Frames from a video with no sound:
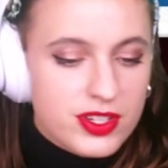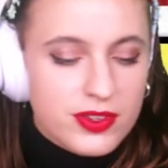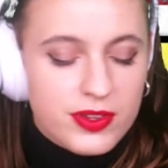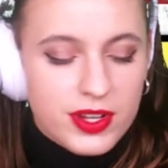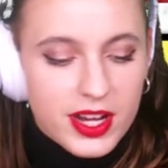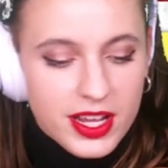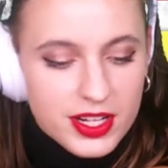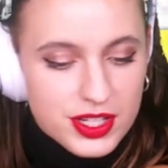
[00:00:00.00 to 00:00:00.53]
no
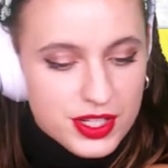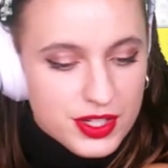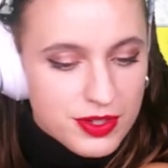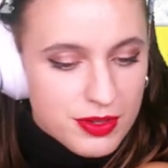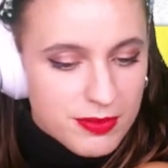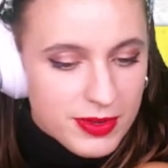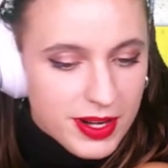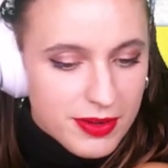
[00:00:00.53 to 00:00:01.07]
connection to
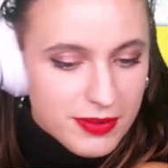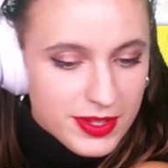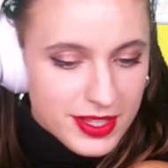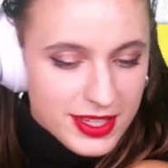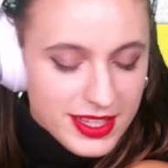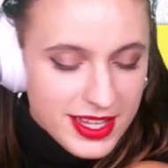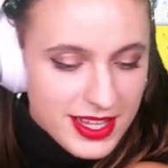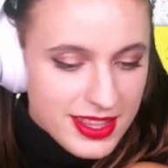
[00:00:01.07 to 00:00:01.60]
it, but I
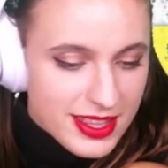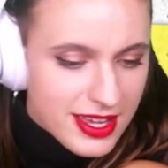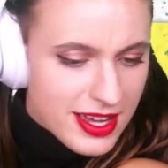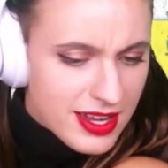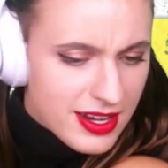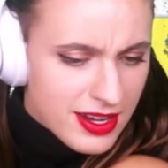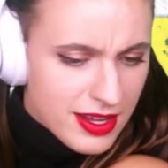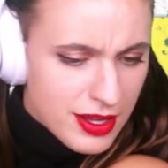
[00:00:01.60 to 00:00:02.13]
really like that.